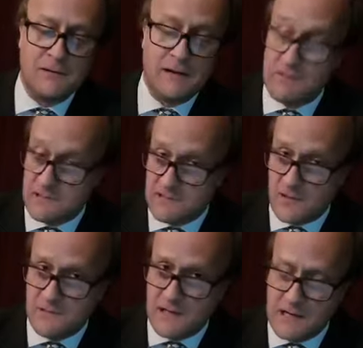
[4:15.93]
Now the
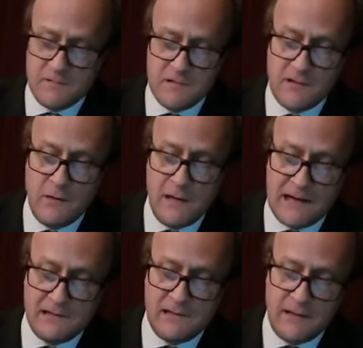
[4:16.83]
soldier happened to know
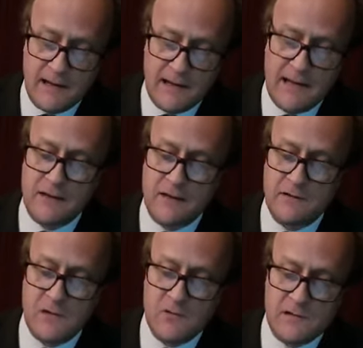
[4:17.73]
Latin and
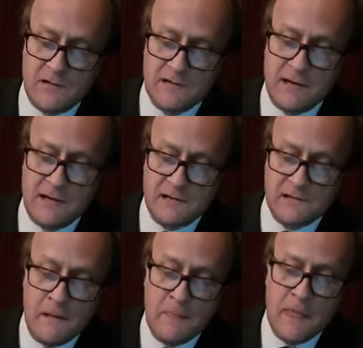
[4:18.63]
other useless
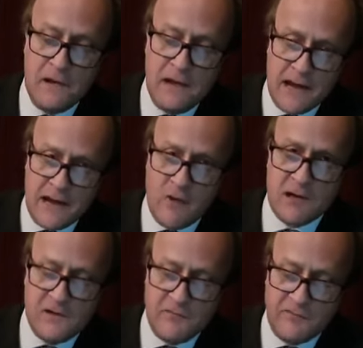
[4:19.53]
things, and now,
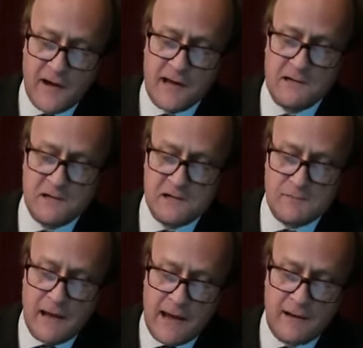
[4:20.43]
as he fired at his
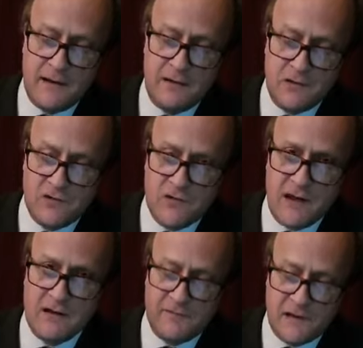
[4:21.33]
man in the
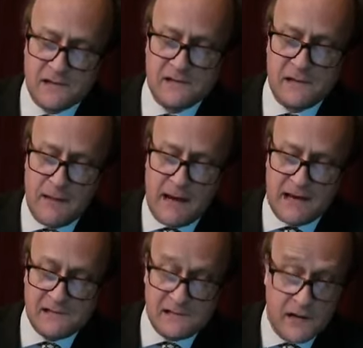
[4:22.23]
grey advancing
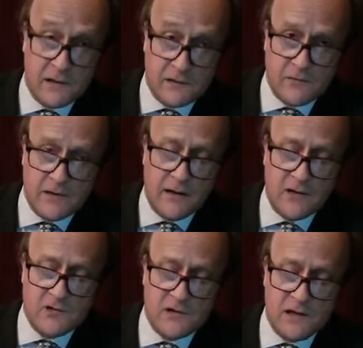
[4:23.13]
mass,
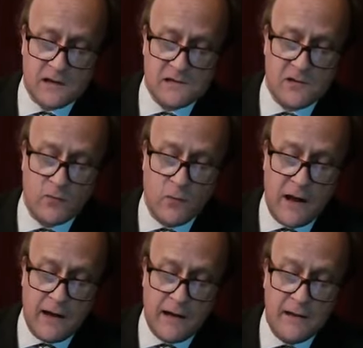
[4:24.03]
300 yards
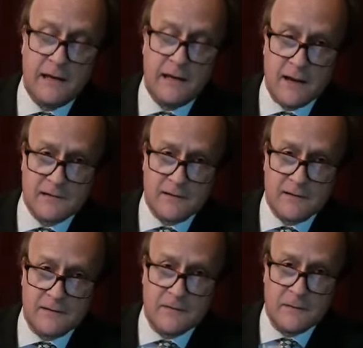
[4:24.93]
away, he
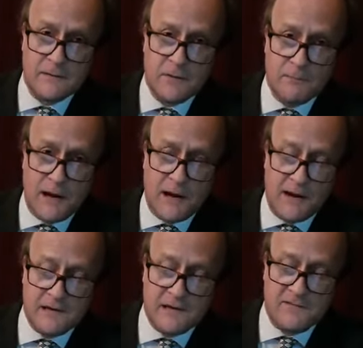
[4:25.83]
uttered the
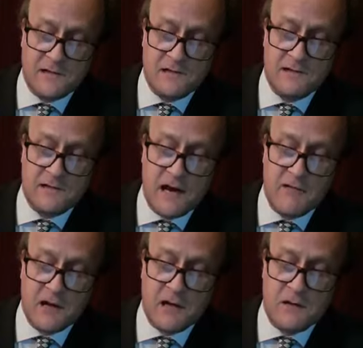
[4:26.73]
pious
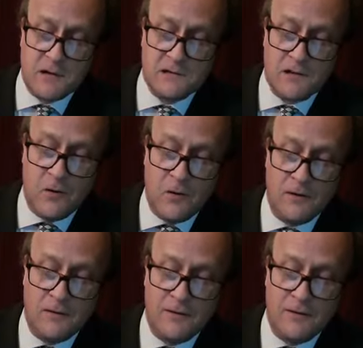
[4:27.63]
vegetarian motto.